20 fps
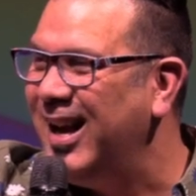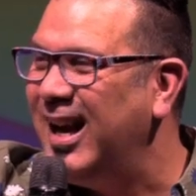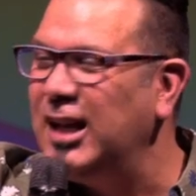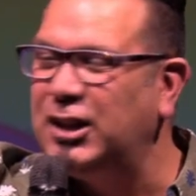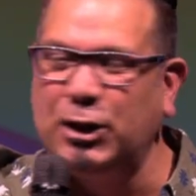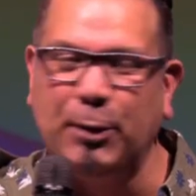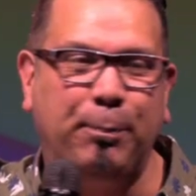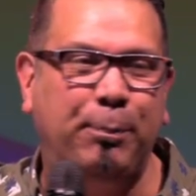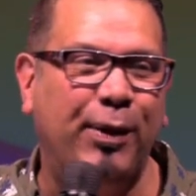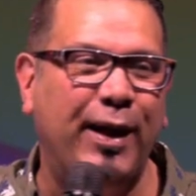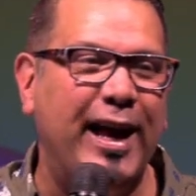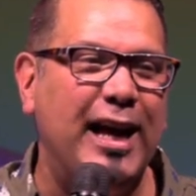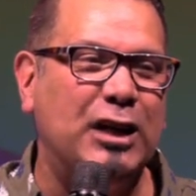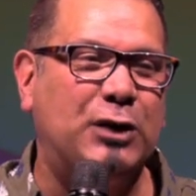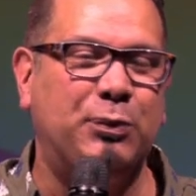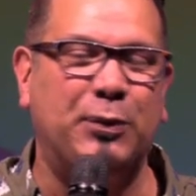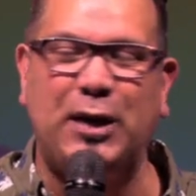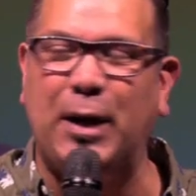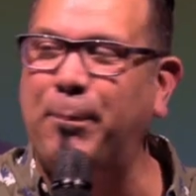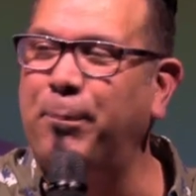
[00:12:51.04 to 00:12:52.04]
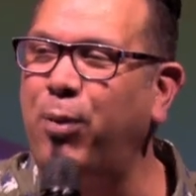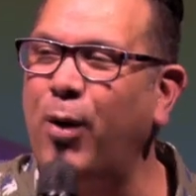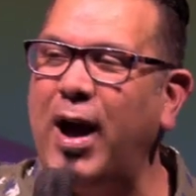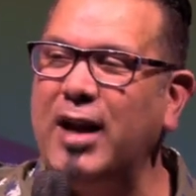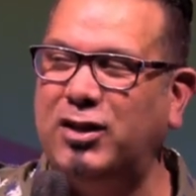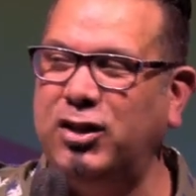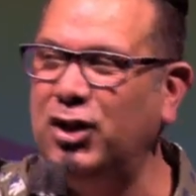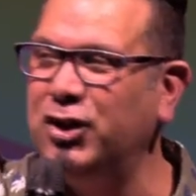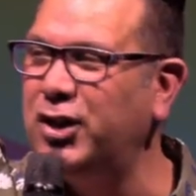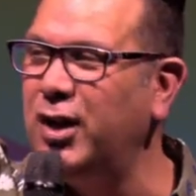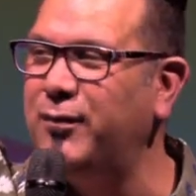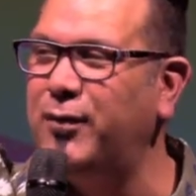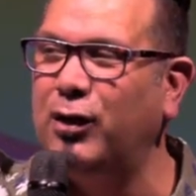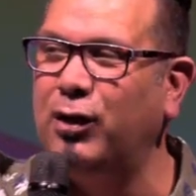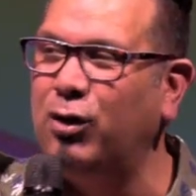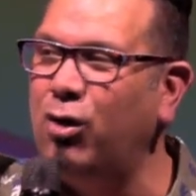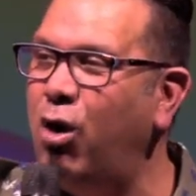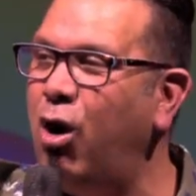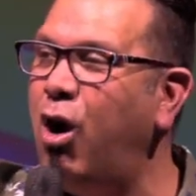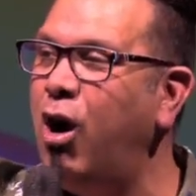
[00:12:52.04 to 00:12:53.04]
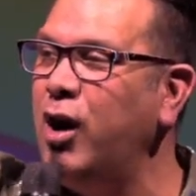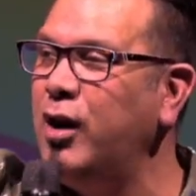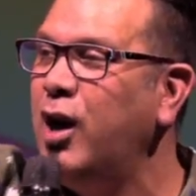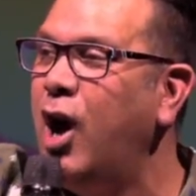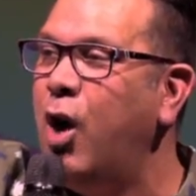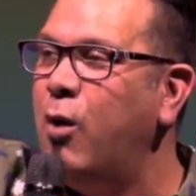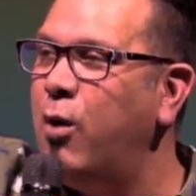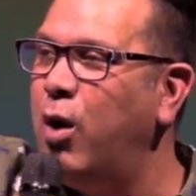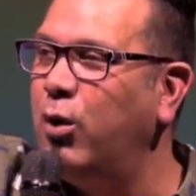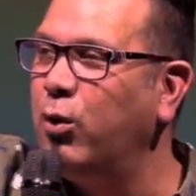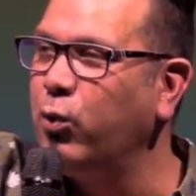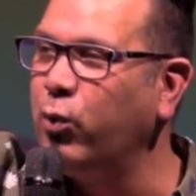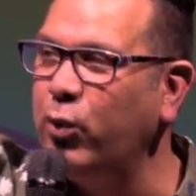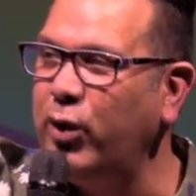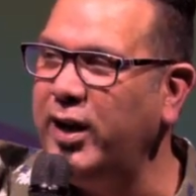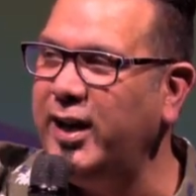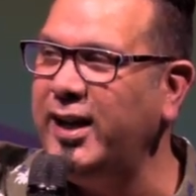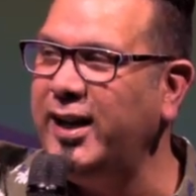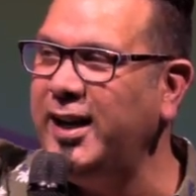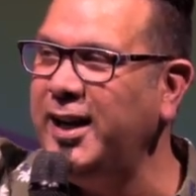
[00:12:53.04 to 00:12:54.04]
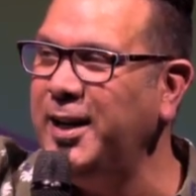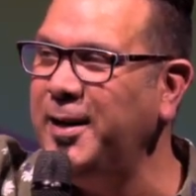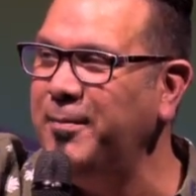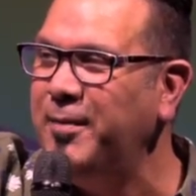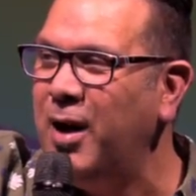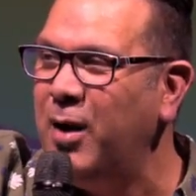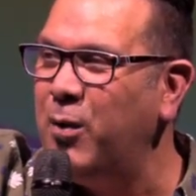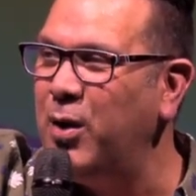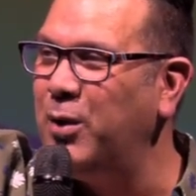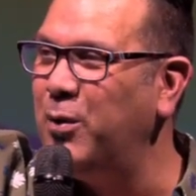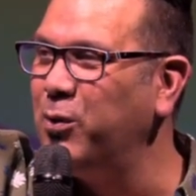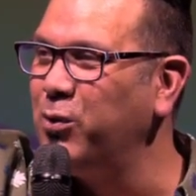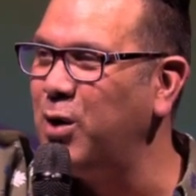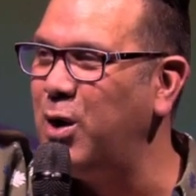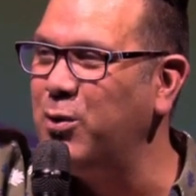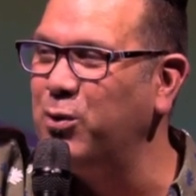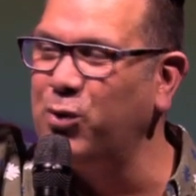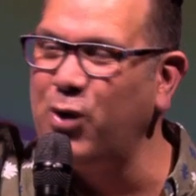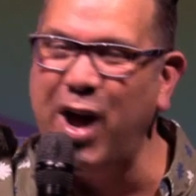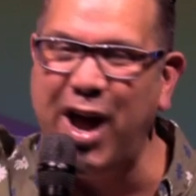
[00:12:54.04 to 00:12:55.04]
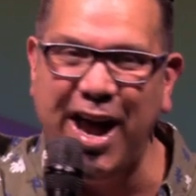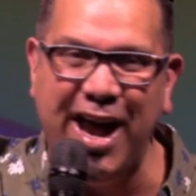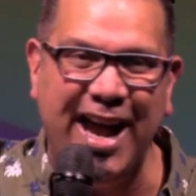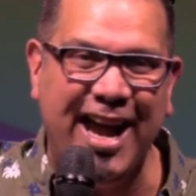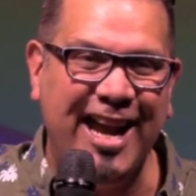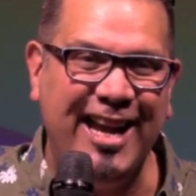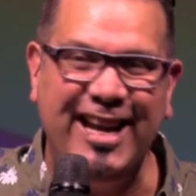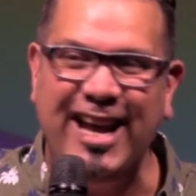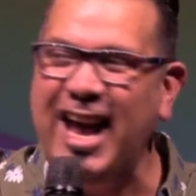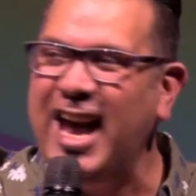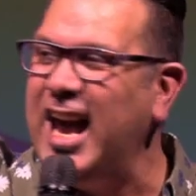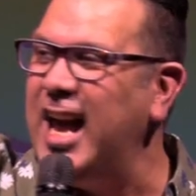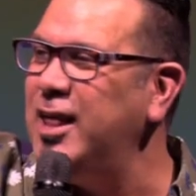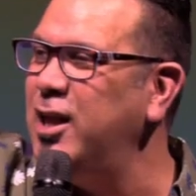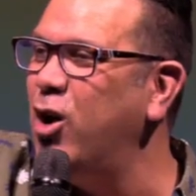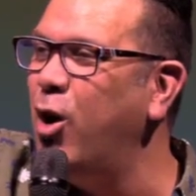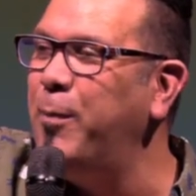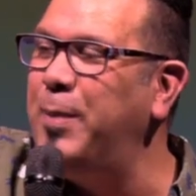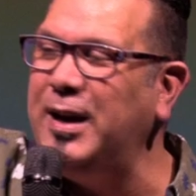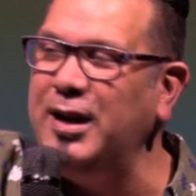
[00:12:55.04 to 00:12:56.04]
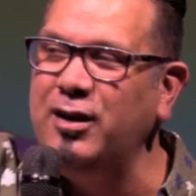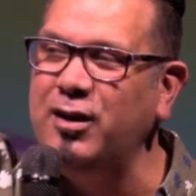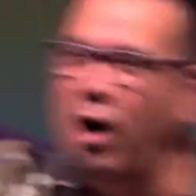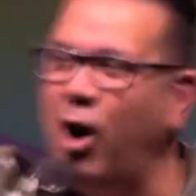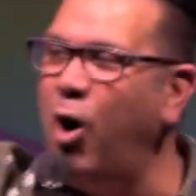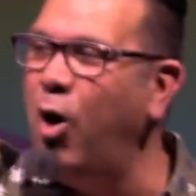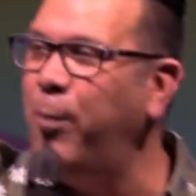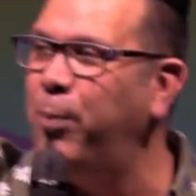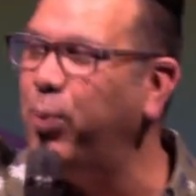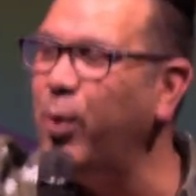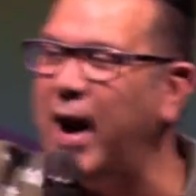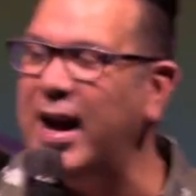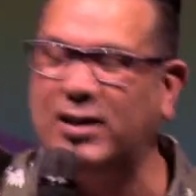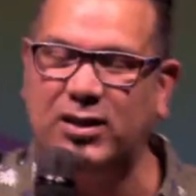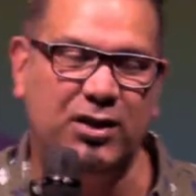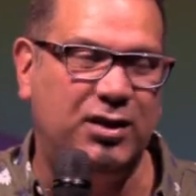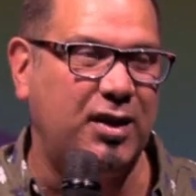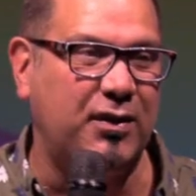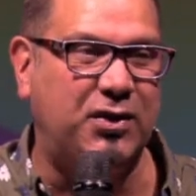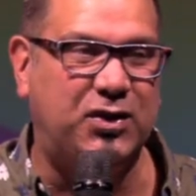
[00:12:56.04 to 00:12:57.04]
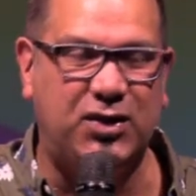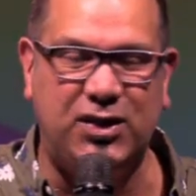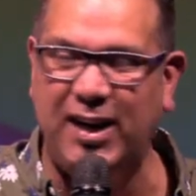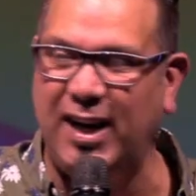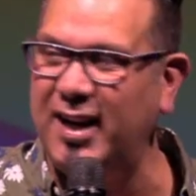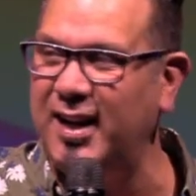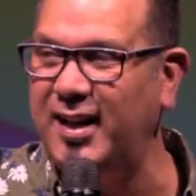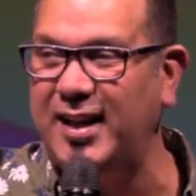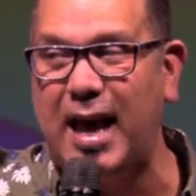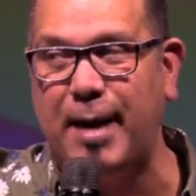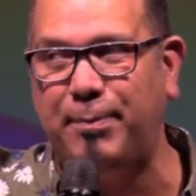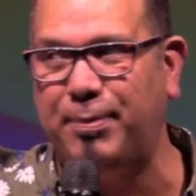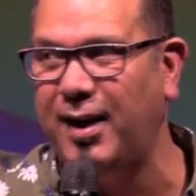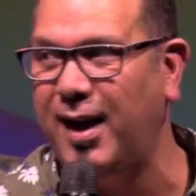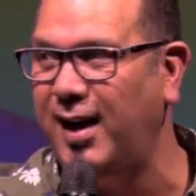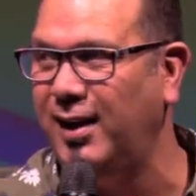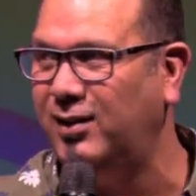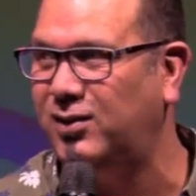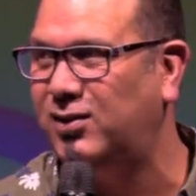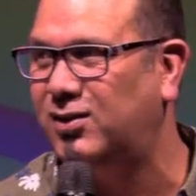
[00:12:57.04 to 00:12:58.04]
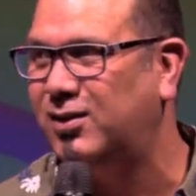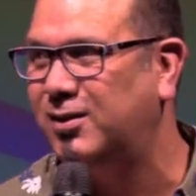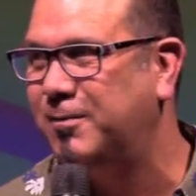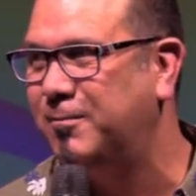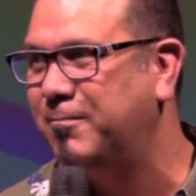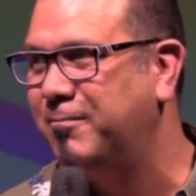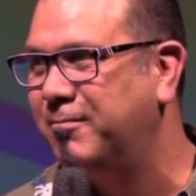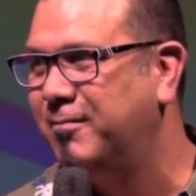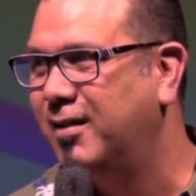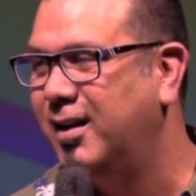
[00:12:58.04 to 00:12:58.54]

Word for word: It's a place where the presence of the Lord will reign, will, will reign, and there will be no presence of sin in that place.